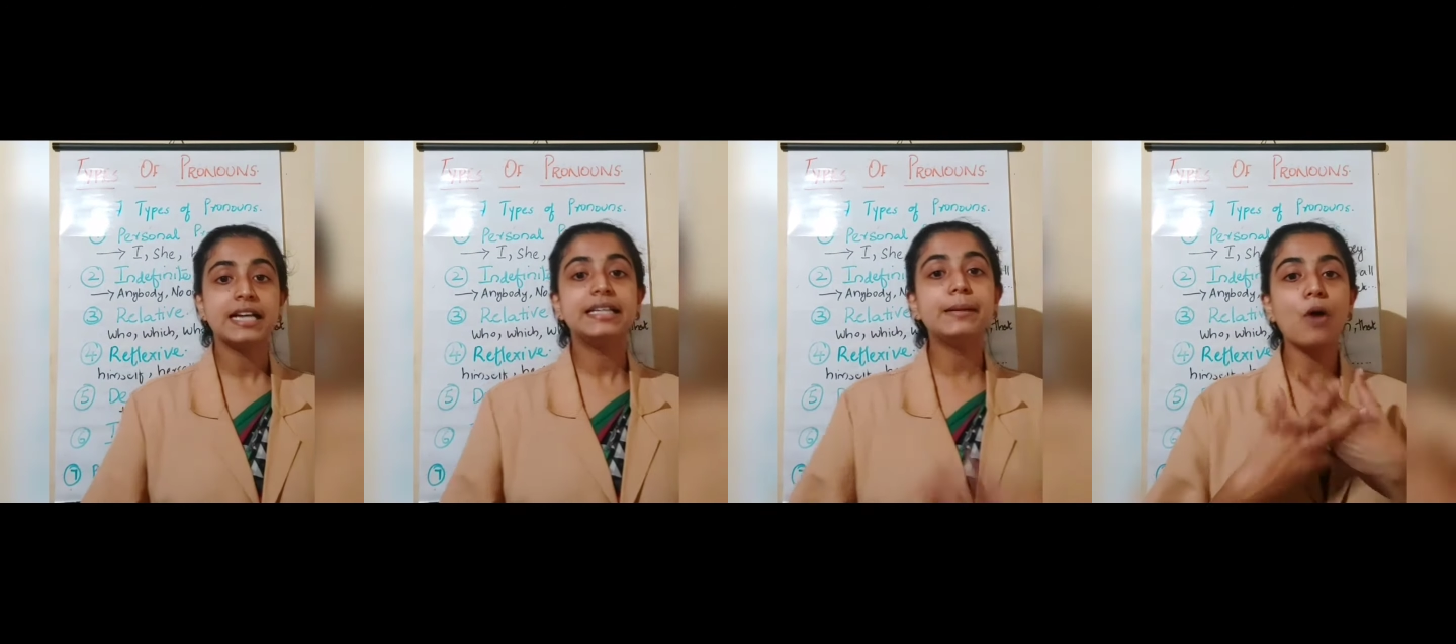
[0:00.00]

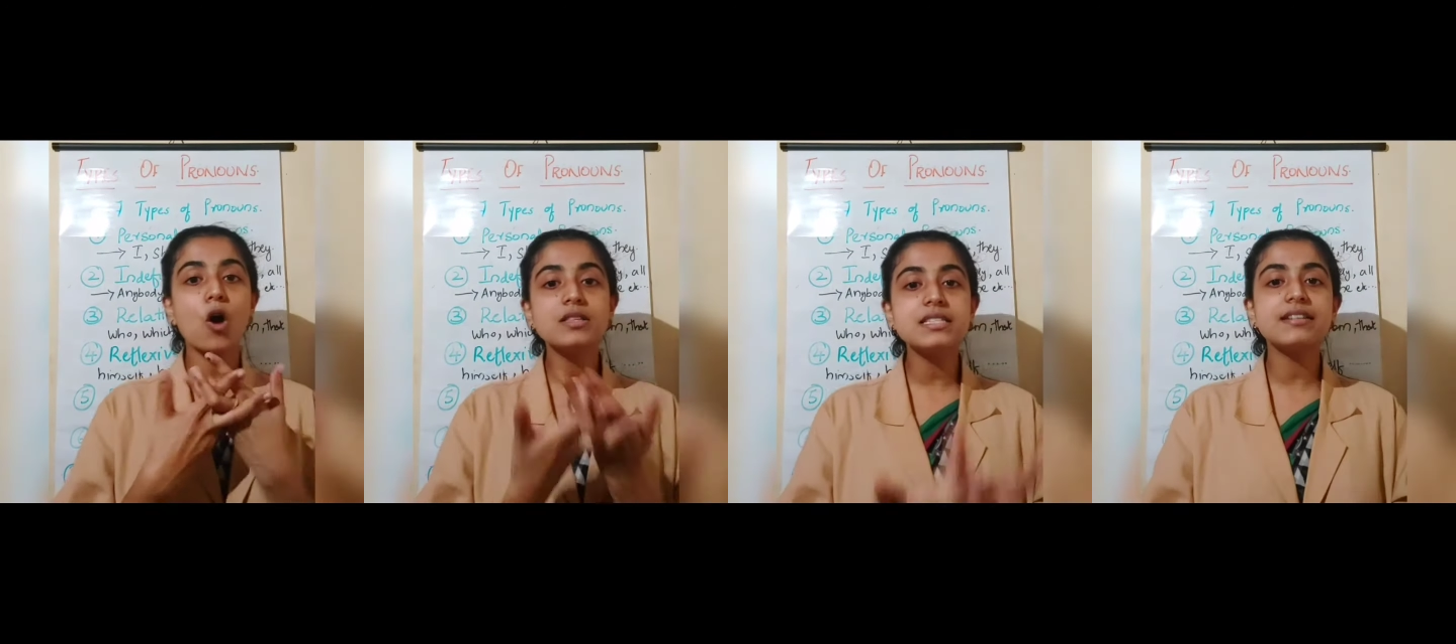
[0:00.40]

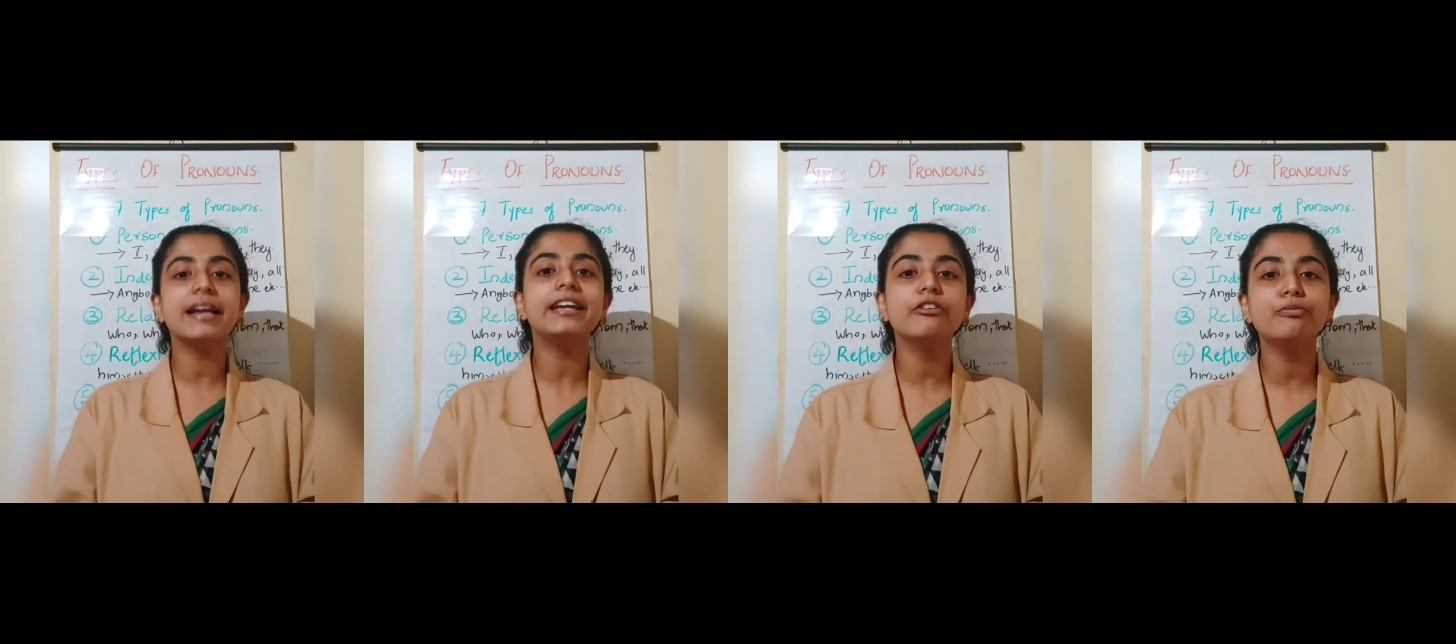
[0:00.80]

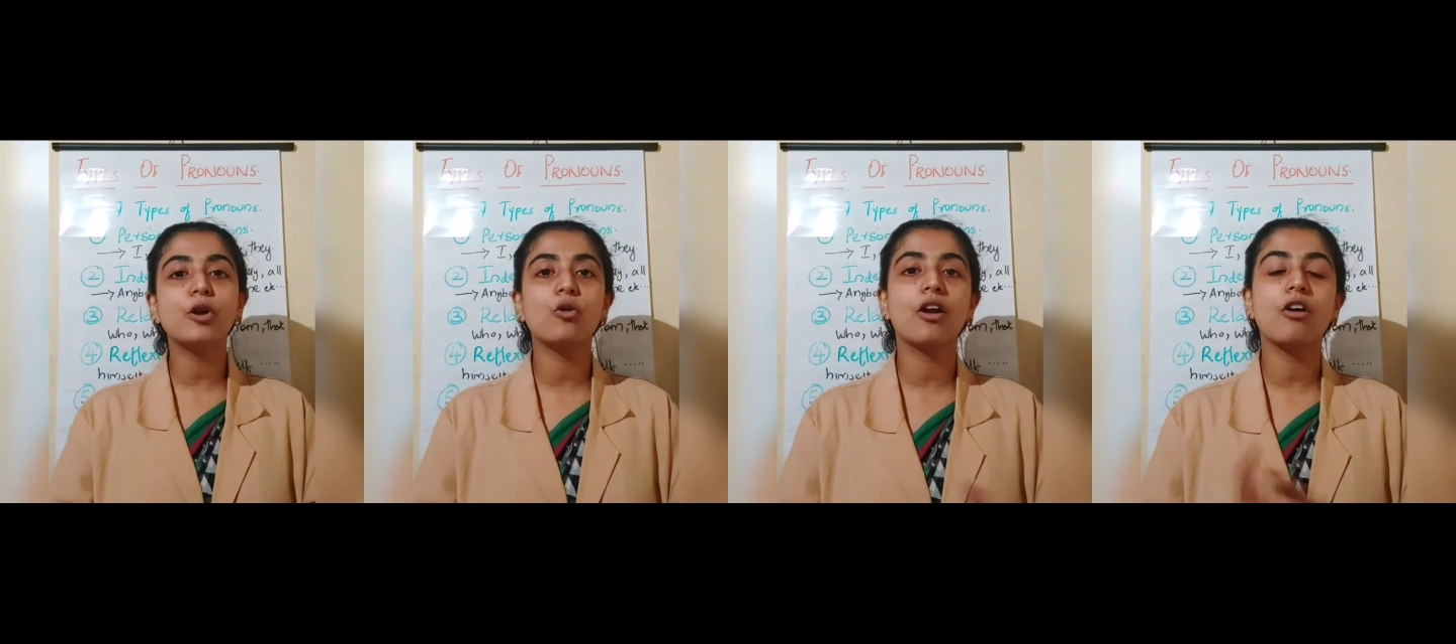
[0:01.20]
Demonstrative
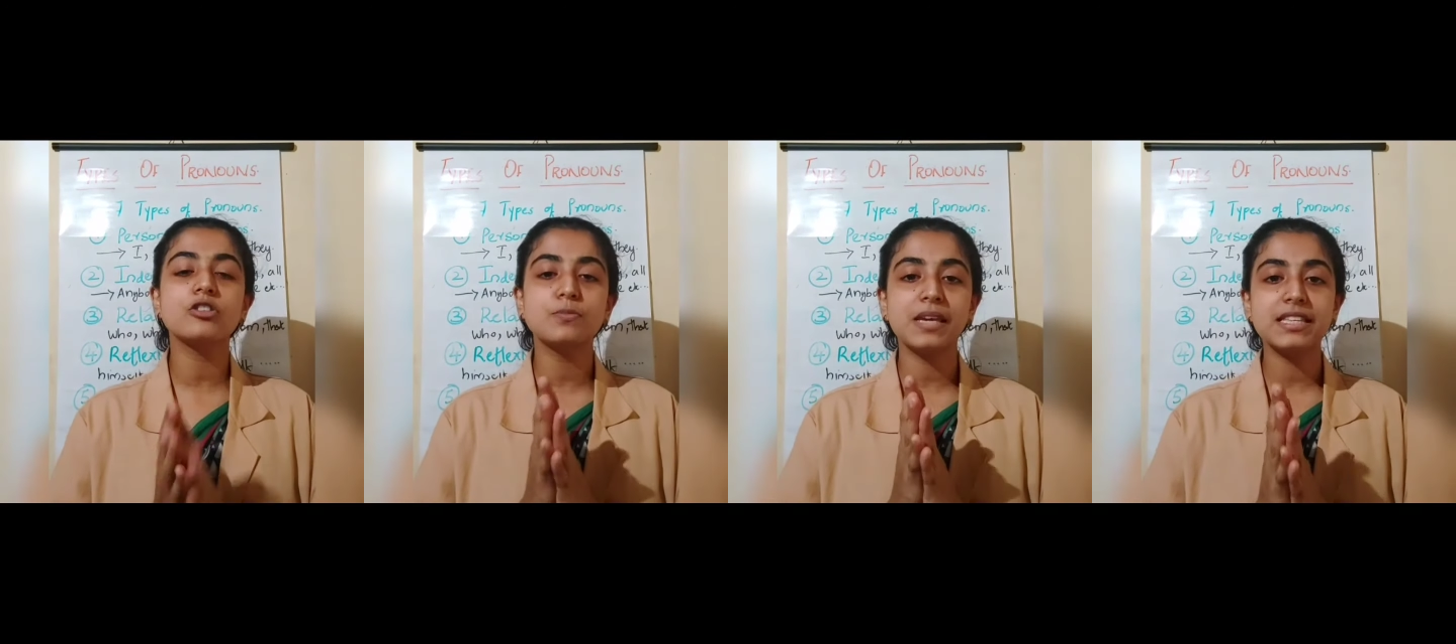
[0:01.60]

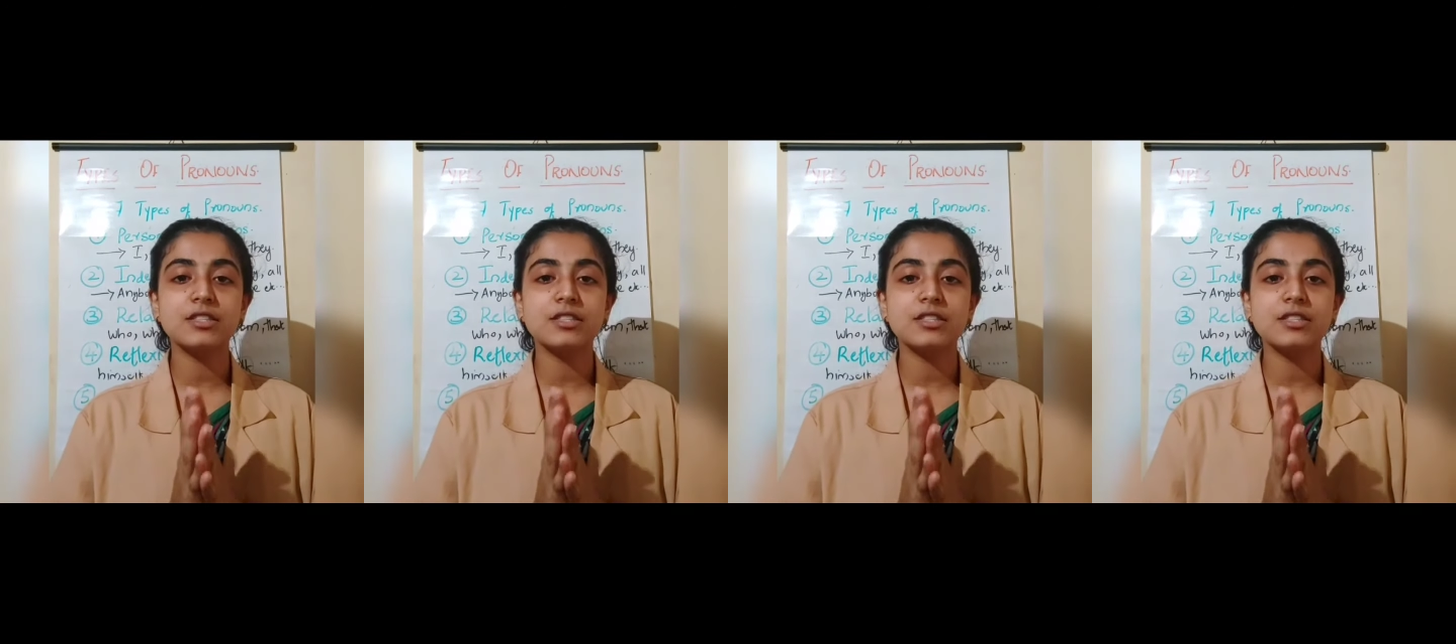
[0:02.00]
pronouns means